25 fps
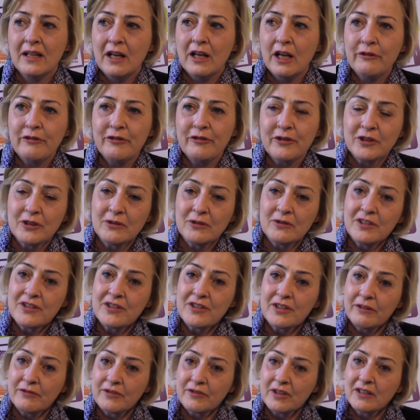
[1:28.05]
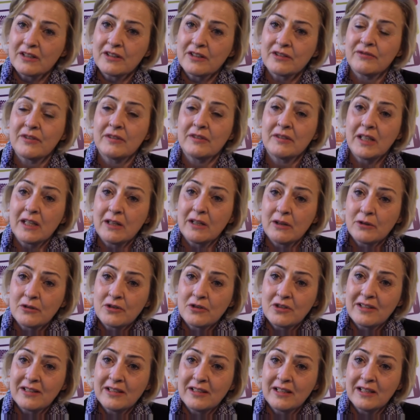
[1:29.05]
And for UNICEF that is very
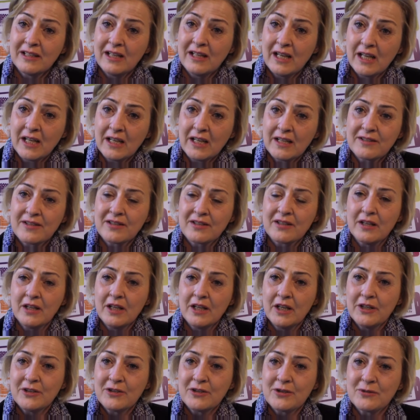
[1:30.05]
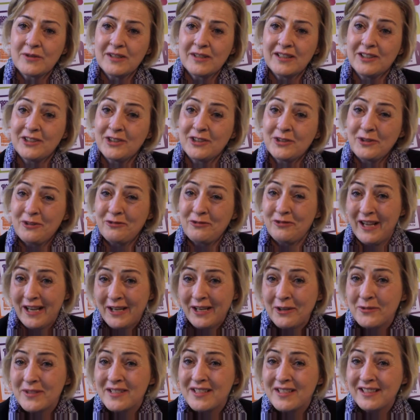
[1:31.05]
closely linked to the issue of
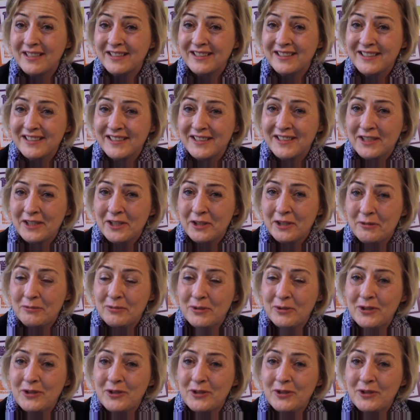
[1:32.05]
equity mm-hmm.